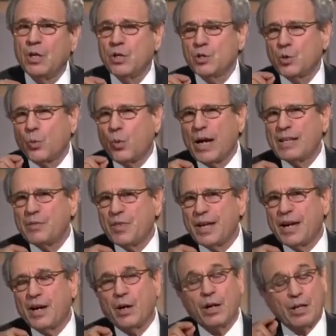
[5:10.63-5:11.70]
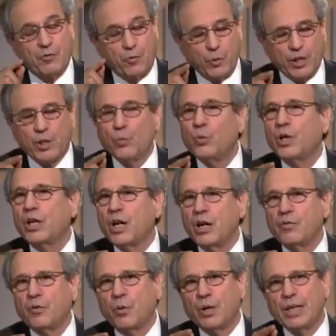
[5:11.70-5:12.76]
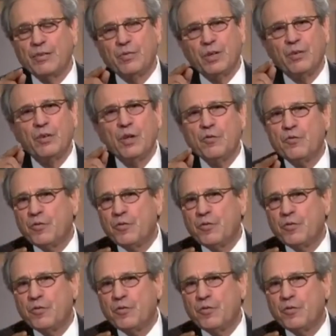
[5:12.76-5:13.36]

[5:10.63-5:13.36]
So right there, if we could recover even